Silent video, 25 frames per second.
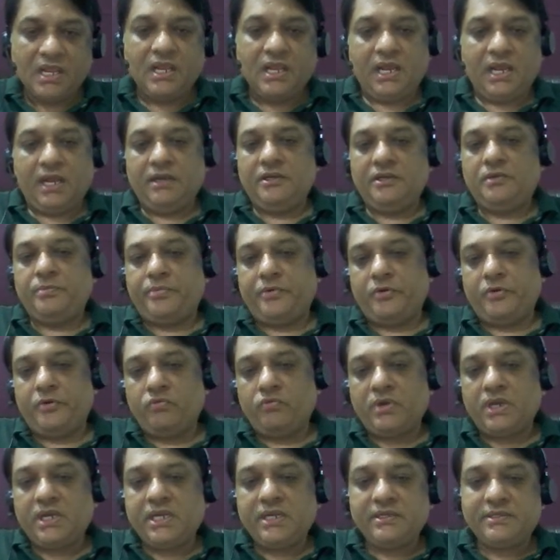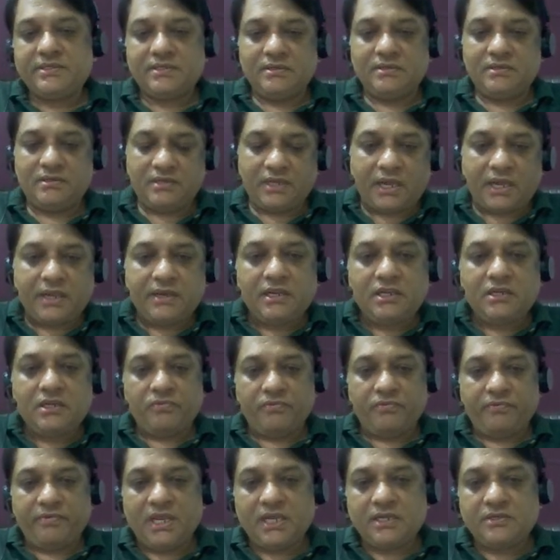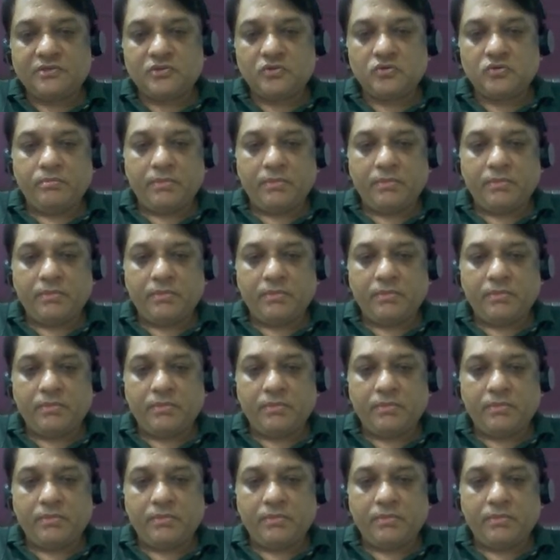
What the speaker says: and it provides a direct way to